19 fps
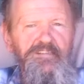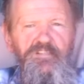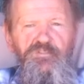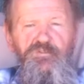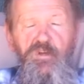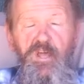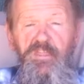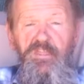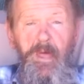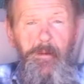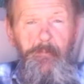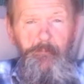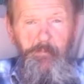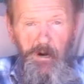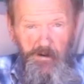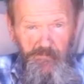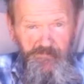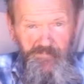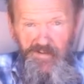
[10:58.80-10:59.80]
So I thought,
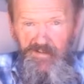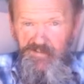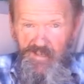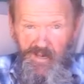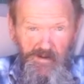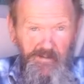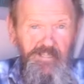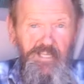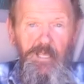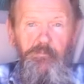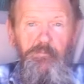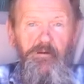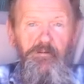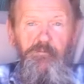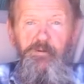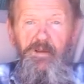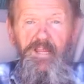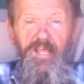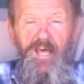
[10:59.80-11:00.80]
perfect, that'll keep
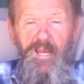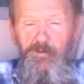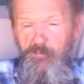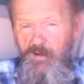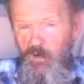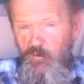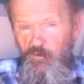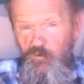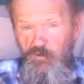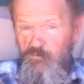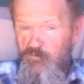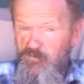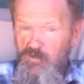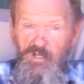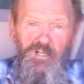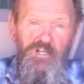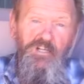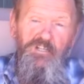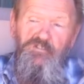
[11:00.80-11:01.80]
everybody out of my room.
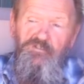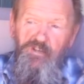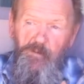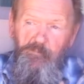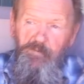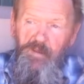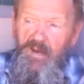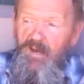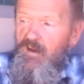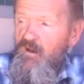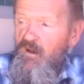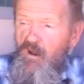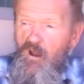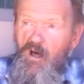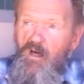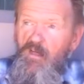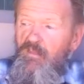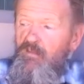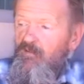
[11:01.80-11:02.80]
So I painted it
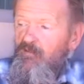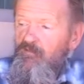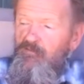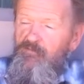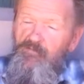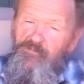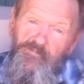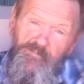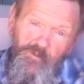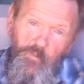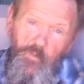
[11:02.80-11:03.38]
all, the